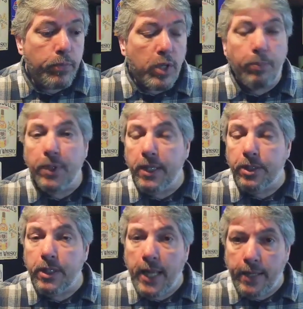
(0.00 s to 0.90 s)
companies
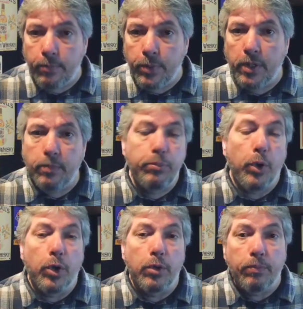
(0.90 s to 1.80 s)
in Edinburgh and put
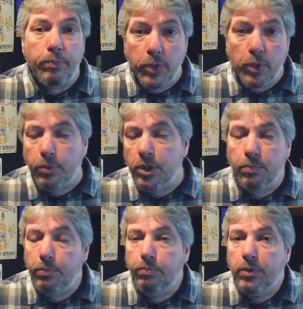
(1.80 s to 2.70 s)
on, she'd
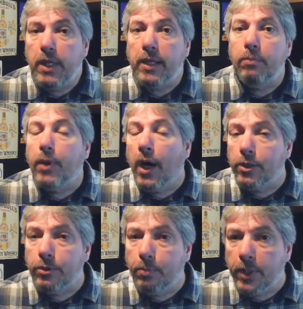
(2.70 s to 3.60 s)
taken
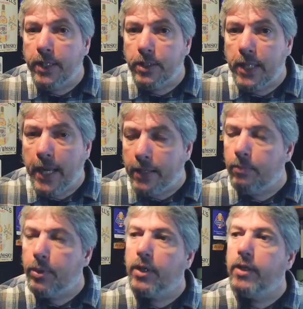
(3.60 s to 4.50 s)
parts in plays in
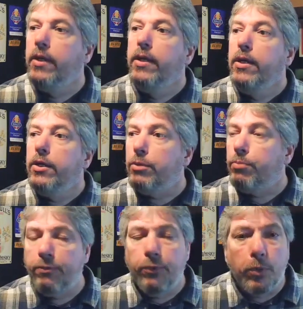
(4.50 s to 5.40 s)
Edinburgh. She'd
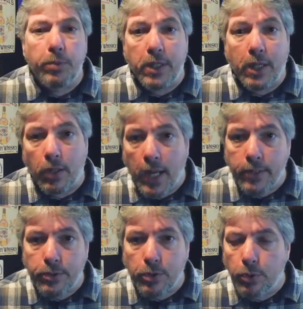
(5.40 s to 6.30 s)
performed in
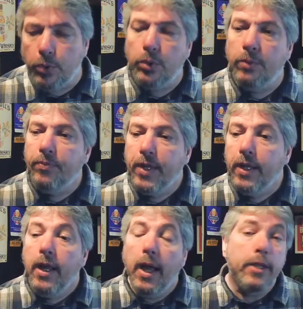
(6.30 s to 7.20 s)
Glasgow,
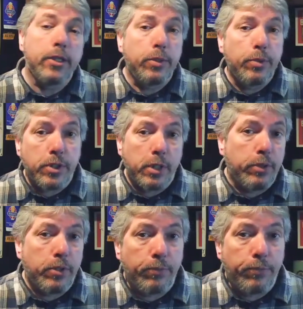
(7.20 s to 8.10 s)
and she was now
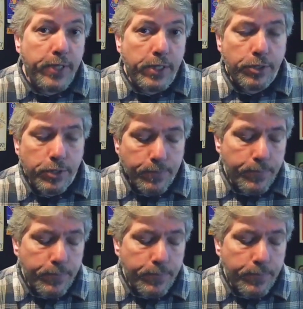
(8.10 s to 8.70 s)
in Dumfries.